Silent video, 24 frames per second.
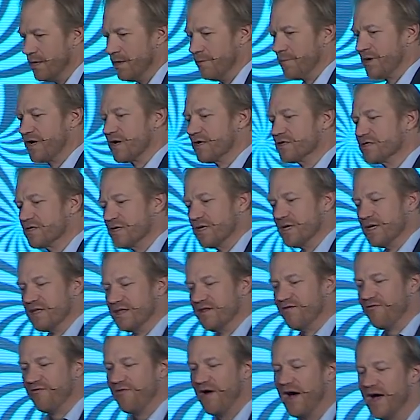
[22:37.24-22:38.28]
Because
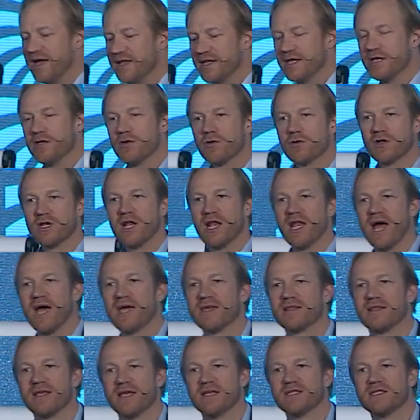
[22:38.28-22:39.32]
defining your
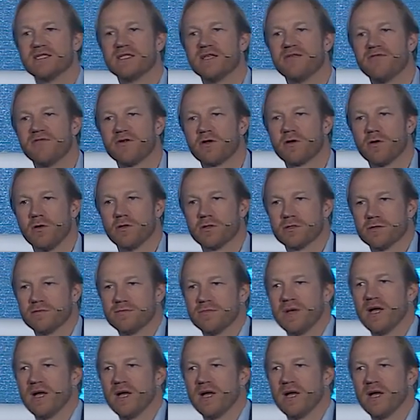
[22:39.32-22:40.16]
delight is difficult.